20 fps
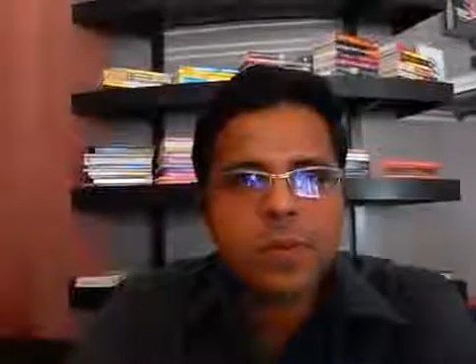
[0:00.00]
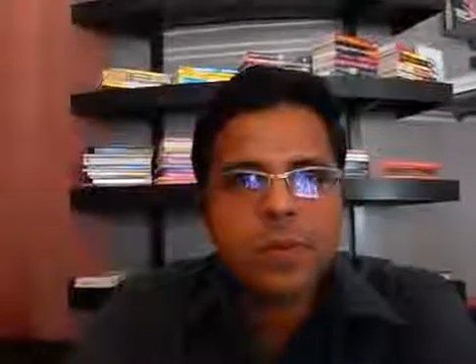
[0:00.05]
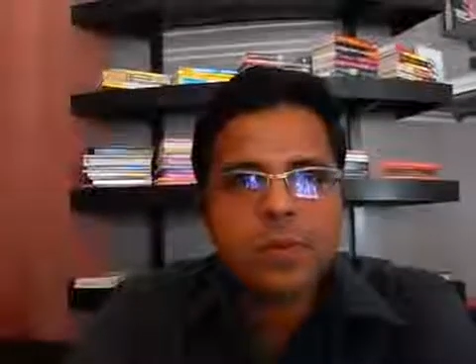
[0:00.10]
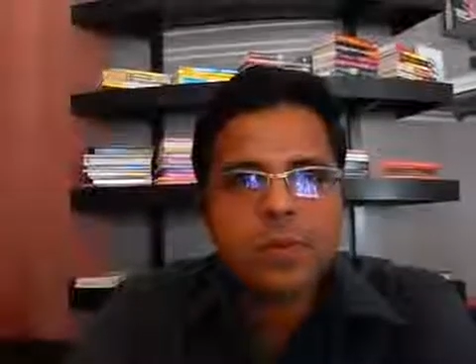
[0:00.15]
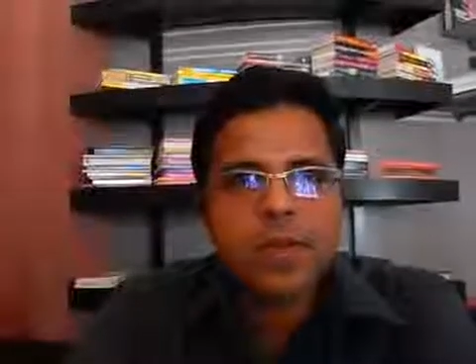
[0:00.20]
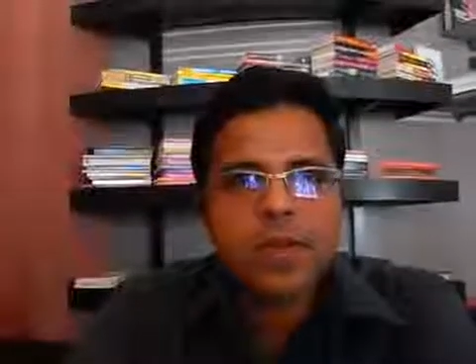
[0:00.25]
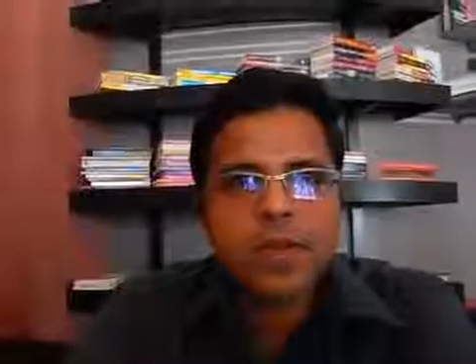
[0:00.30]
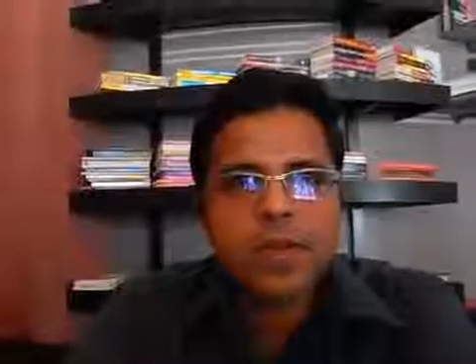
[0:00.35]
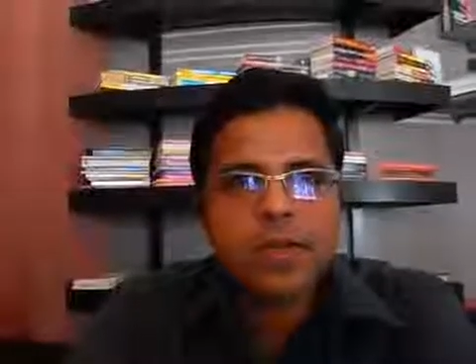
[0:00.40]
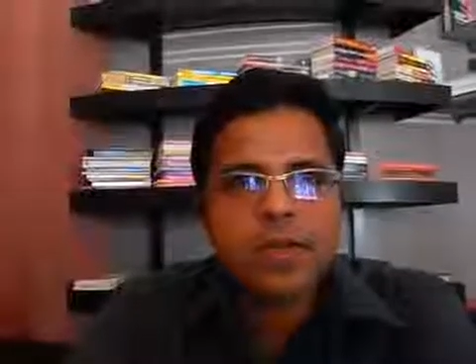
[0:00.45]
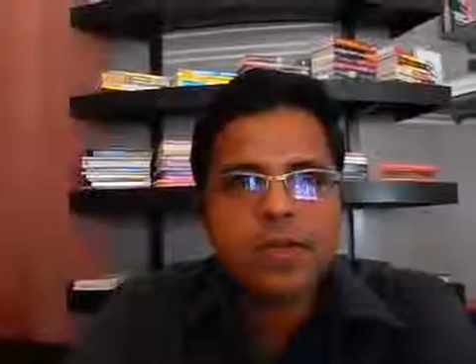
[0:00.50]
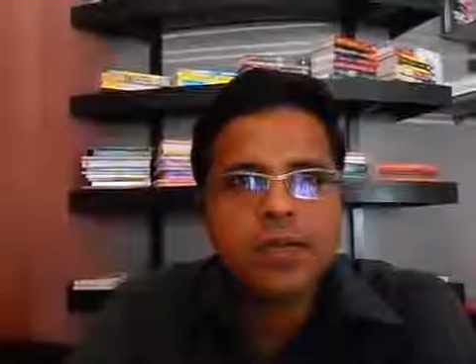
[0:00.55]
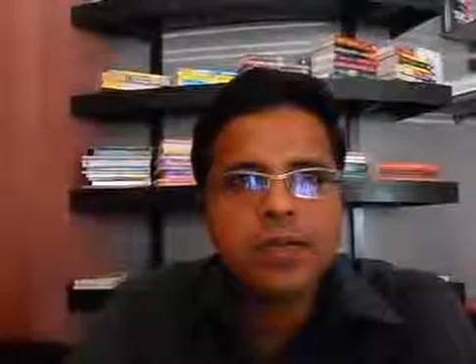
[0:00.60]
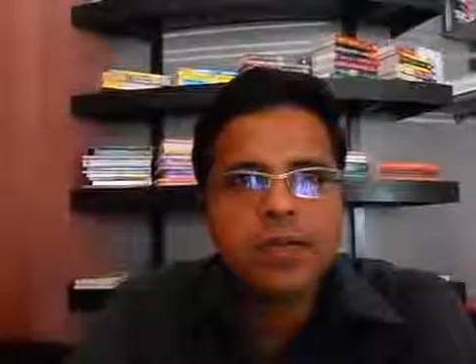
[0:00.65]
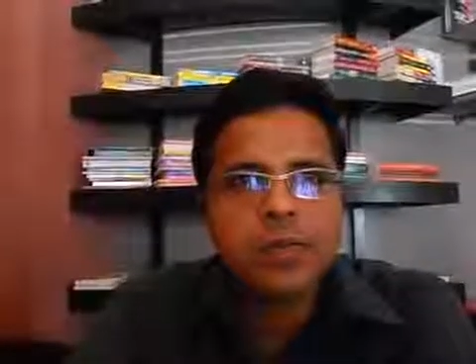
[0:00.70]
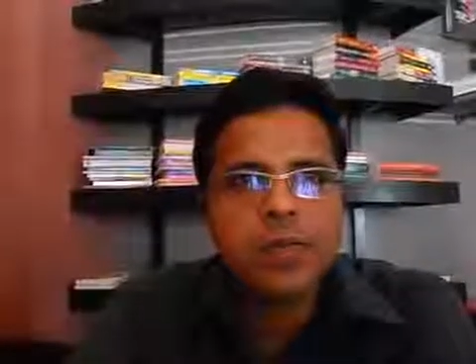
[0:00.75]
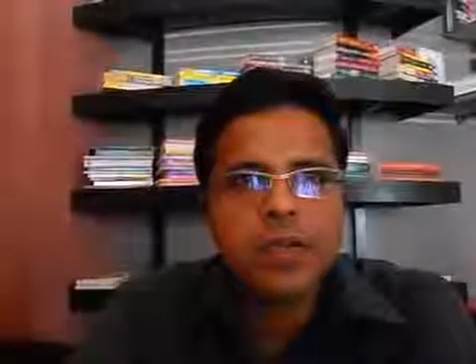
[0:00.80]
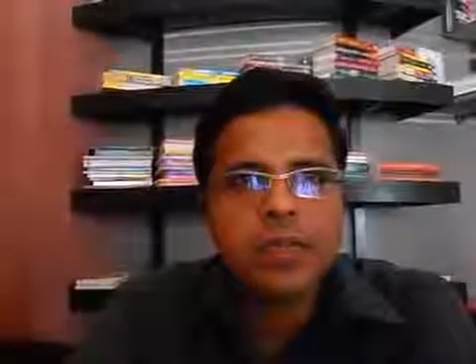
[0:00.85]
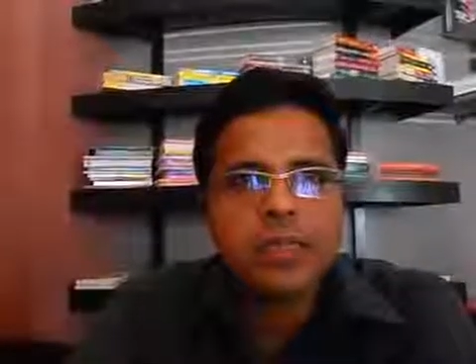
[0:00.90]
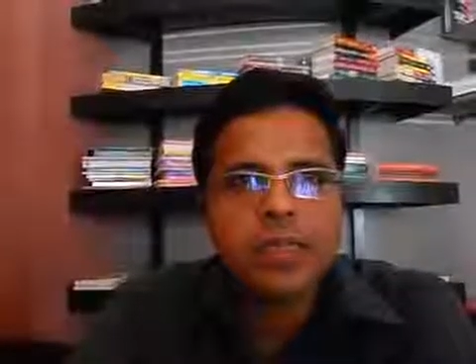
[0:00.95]
prepare. I didn't
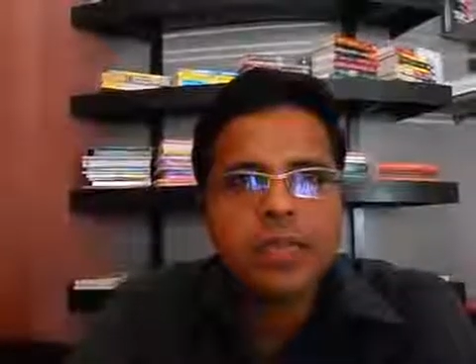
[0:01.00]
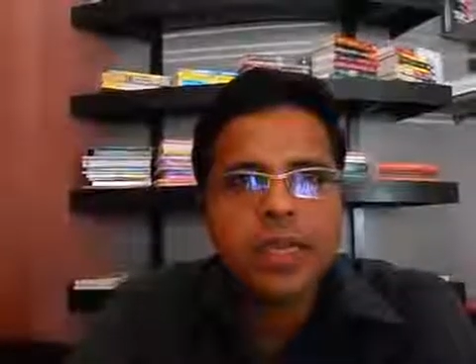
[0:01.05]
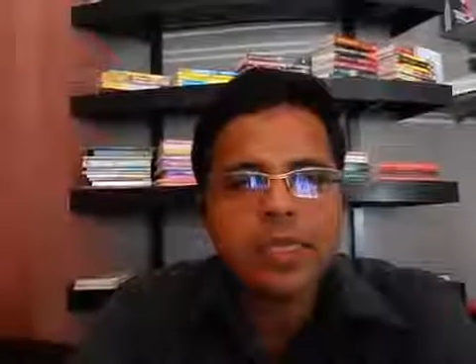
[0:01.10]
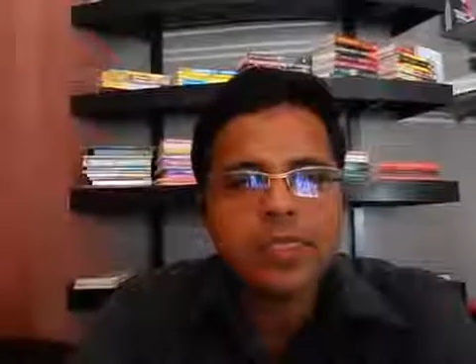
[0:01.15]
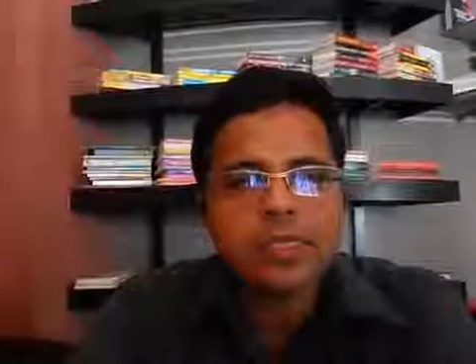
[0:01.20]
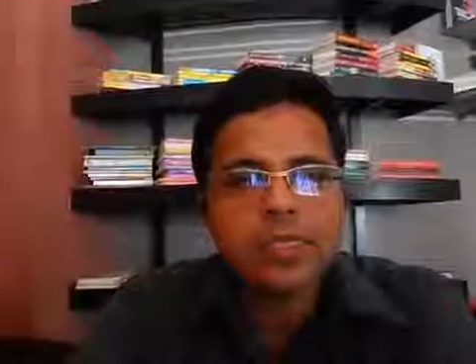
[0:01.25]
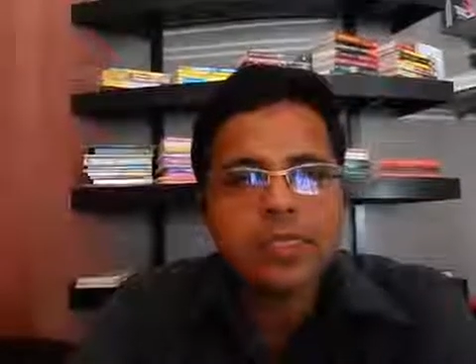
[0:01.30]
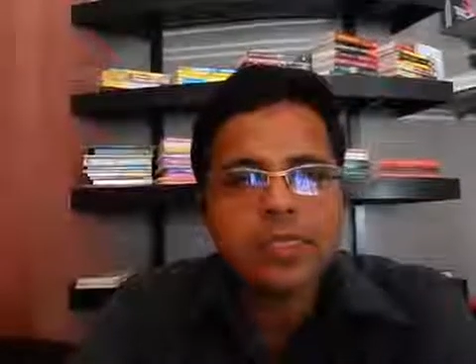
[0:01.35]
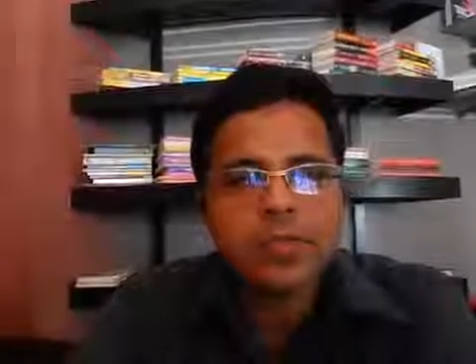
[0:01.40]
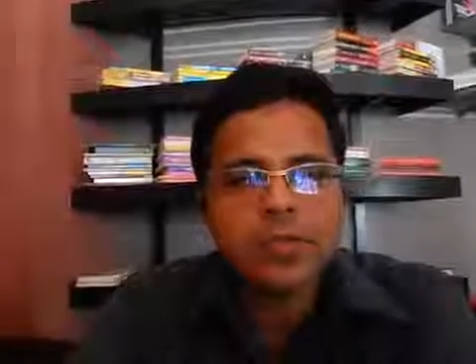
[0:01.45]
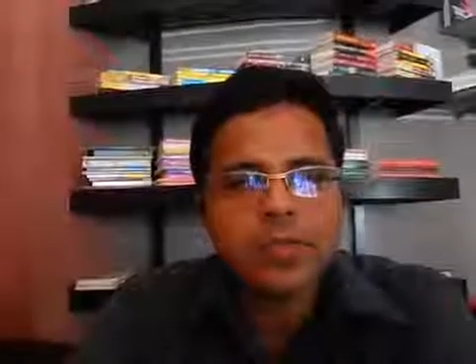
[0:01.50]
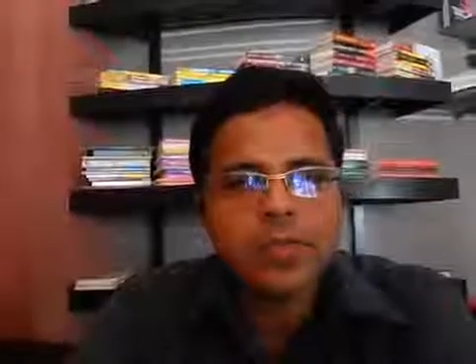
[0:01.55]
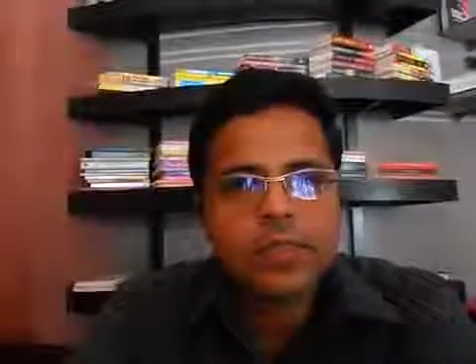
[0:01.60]
do anything actually.